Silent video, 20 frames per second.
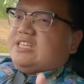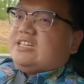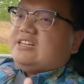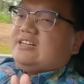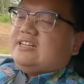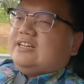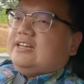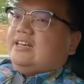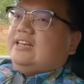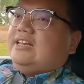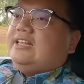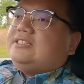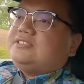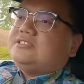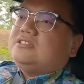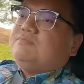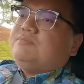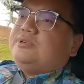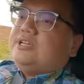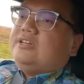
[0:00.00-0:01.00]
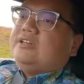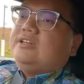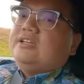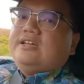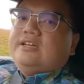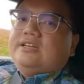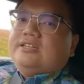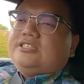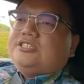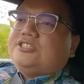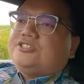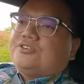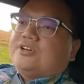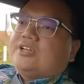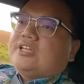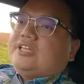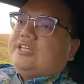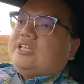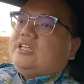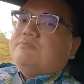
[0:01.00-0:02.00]
be a little bit
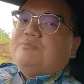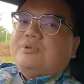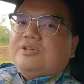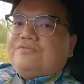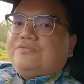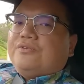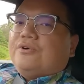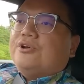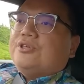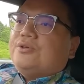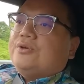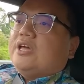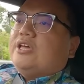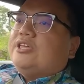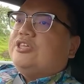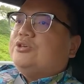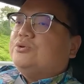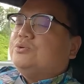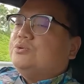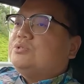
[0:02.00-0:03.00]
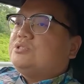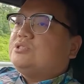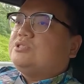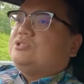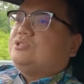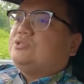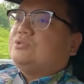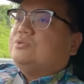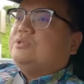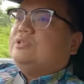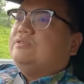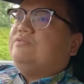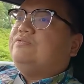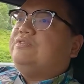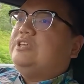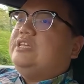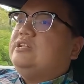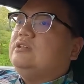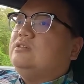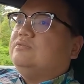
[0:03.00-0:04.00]
tricky before you get used to the
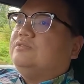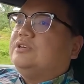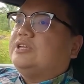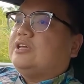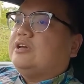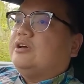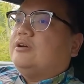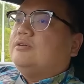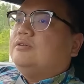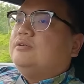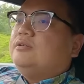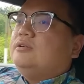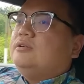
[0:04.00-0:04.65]
feel over here.